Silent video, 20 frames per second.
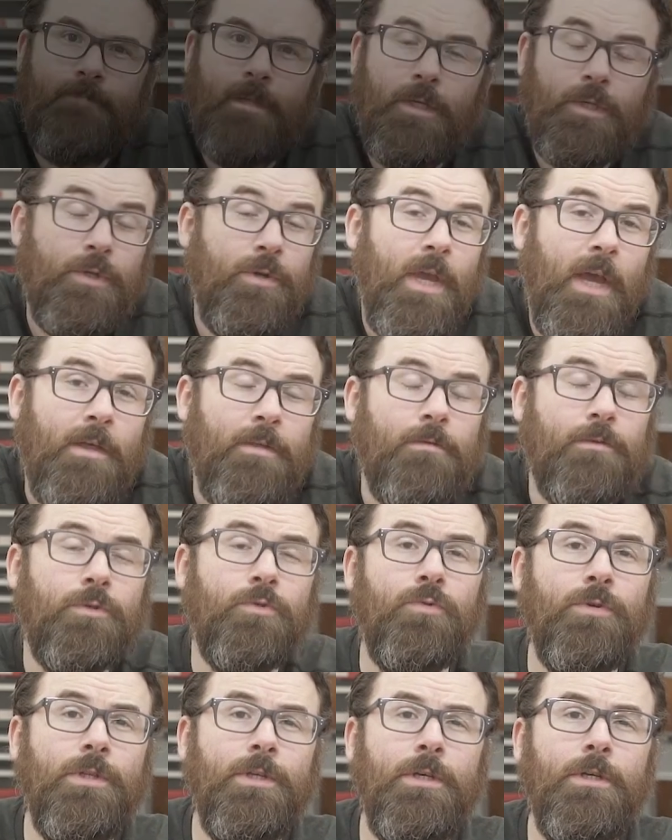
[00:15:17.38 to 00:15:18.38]
So yeah, there's
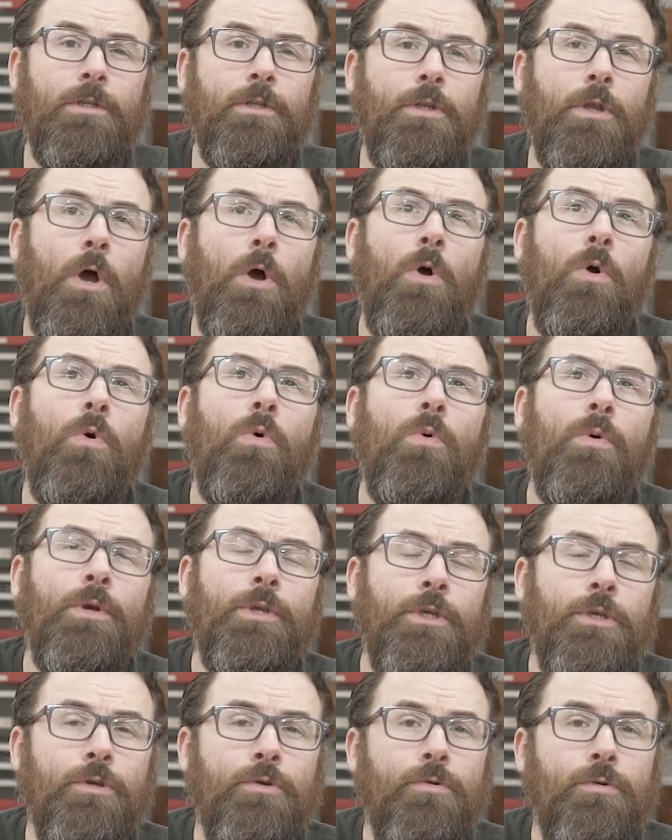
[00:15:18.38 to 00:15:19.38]
really no
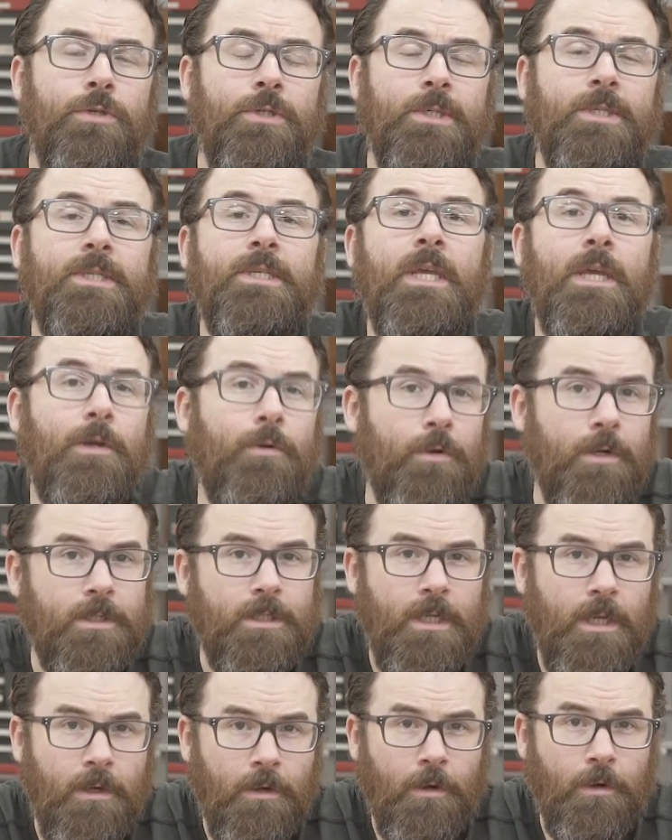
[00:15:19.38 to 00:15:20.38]
huge
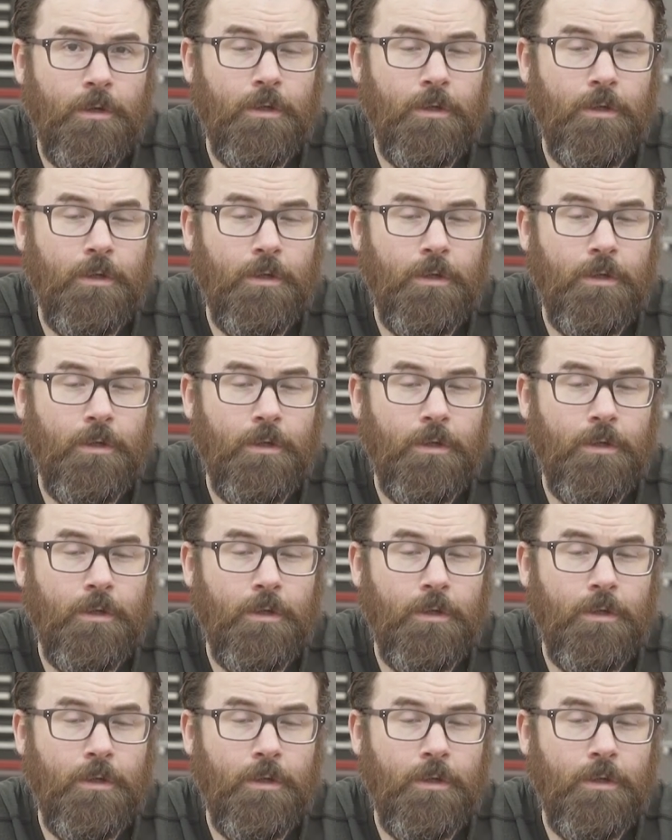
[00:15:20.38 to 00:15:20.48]
secret here.